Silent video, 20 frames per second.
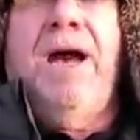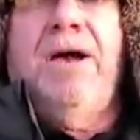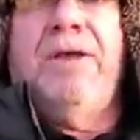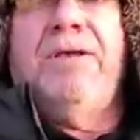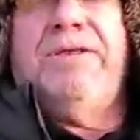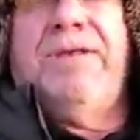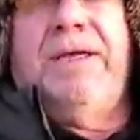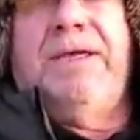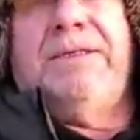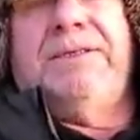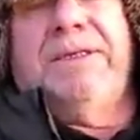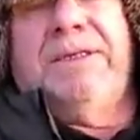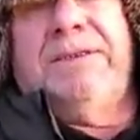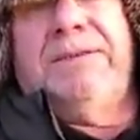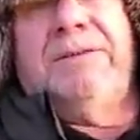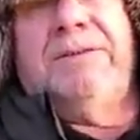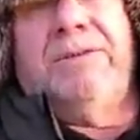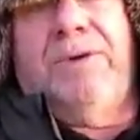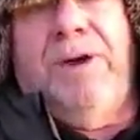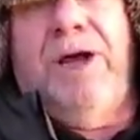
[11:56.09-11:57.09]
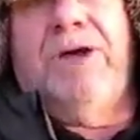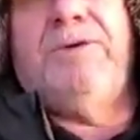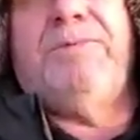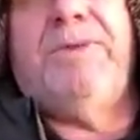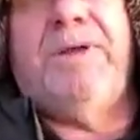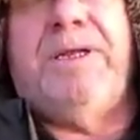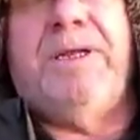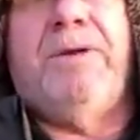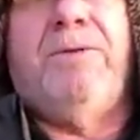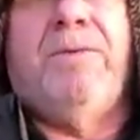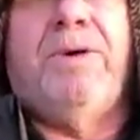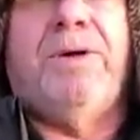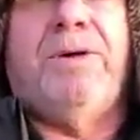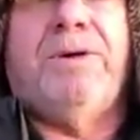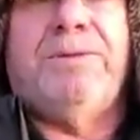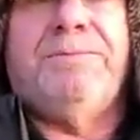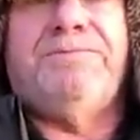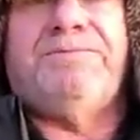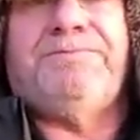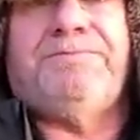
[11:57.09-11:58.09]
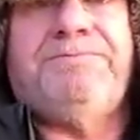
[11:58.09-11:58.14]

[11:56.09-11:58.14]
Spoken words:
think that, or hope that it will.